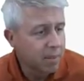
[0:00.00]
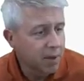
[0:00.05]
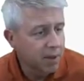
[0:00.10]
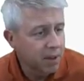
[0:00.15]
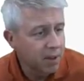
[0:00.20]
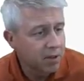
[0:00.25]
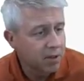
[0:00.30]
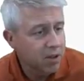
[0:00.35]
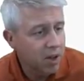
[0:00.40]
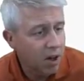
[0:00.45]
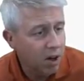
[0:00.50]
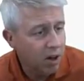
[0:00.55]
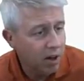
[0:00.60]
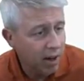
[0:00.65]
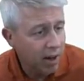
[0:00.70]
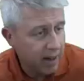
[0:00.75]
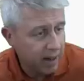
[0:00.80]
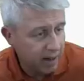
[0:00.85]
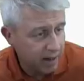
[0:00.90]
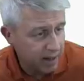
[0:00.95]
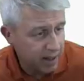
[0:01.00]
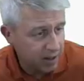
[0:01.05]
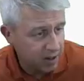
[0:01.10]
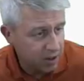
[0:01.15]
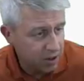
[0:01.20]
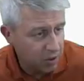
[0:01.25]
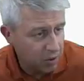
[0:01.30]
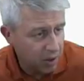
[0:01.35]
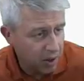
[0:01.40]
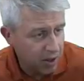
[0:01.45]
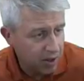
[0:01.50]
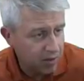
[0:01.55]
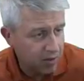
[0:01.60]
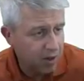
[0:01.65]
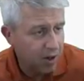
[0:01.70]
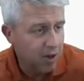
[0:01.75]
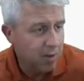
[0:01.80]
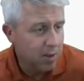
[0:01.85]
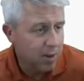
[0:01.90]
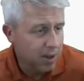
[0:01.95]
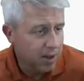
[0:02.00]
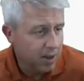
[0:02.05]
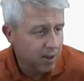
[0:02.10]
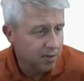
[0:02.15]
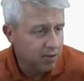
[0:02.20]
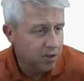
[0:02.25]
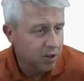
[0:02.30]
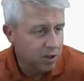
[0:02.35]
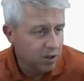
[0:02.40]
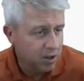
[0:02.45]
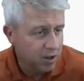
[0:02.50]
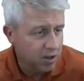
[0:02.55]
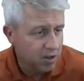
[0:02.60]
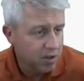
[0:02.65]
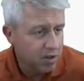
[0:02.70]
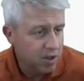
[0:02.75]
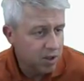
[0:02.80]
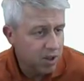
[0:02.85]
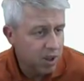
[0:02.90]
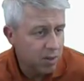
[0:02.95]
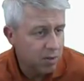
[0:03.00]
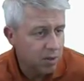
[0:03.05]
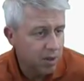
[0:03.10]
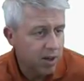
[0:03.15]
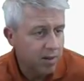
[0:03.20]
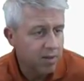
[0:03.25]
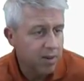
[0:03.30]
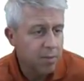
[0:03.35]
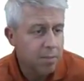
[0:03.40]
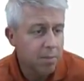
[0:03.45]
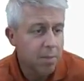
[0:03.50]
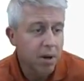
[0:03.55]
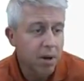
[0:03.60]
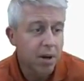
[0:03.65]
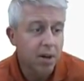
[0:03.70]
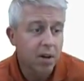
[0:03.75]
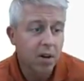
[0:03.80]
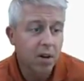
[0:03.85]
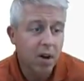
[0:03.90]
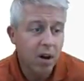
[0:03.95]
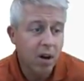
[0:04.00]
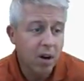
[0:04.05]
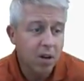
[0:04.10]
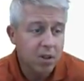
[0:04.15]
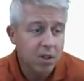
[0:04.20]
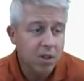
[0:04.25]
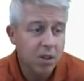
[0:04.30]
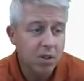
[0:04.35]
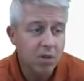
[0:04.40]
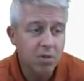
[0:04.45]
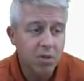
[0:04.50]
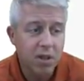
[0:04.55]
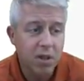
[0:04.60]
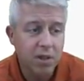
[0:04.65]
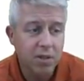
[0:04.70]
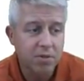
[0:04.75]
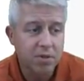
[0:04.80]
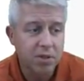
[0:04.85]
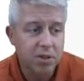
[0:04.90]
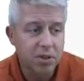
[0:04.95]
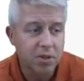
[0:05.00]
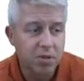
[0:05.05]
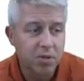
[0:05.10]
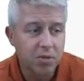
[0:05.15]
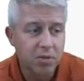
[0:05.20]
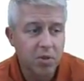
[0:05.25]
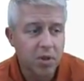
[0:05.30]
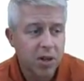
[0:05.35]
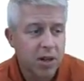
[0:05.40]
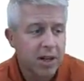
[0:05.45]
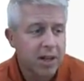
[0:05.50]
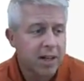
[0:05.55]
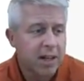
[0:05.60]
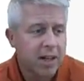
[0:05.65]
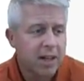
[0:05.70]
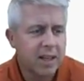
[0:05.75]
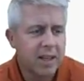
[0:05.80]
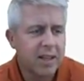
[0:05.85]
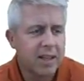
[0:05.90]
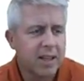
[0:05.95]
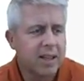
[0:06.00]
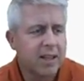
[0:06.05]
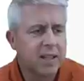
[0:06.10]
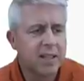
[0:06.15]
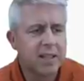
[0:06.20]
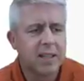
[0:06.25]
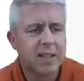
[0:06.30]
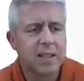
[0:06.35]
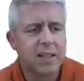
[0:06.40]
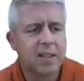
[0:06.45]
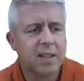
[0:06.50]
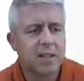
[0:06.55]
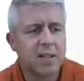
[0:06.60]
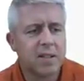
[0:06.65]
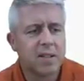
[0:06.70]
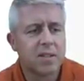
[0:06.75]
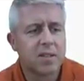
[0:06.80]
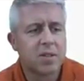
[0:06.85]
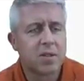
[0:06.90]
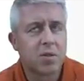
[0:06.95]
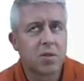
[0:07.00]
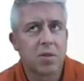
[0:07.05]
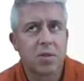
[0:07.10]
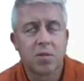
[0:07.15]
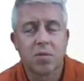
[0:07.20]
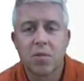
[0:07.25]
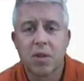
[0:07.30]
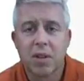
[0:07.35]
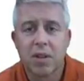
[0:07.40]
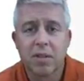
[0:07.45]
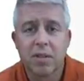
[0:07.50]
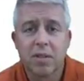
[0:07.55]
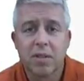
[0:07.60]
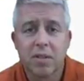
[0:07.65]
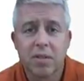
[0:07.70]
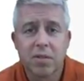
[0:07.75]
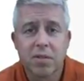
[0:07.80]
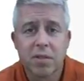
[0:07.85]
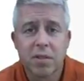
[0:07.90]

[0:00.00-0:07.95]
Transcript: it tells you where it's from, and it gives you a little summary of it. But it also gives you sort of